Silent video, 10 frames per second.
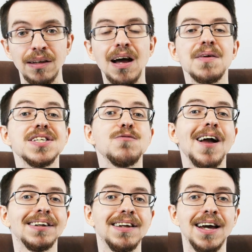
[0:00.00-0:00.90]
Now this
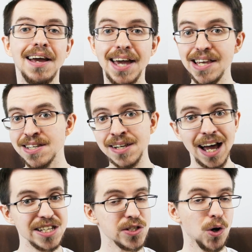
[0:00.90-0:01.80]
effect isn't
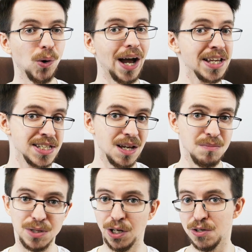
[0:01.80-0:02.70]
as strong as
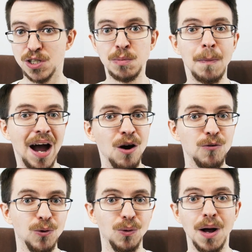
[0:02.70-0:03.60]
some super
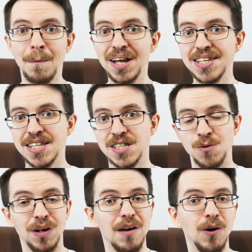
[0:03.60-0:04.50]
powerful medicines
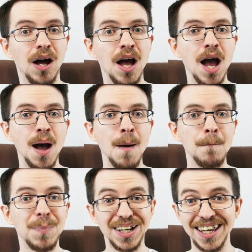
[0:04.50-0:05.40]
or whatever,
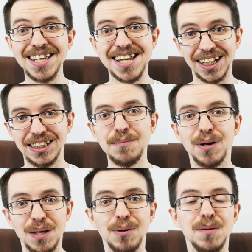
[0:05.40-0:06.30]
but it is actually
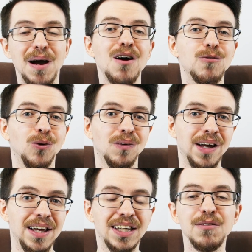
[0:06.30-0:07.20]
pretty powerful.
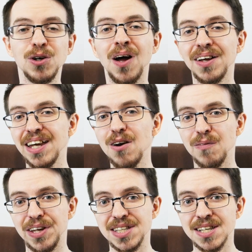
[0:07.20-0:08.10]
To give you an idea
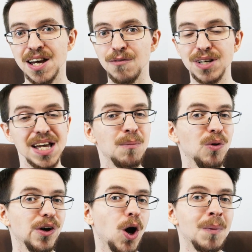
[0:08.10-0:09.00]
of this, for
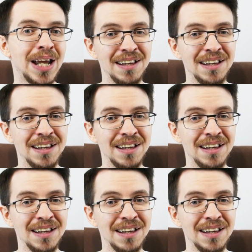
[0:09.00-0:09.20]
example, the common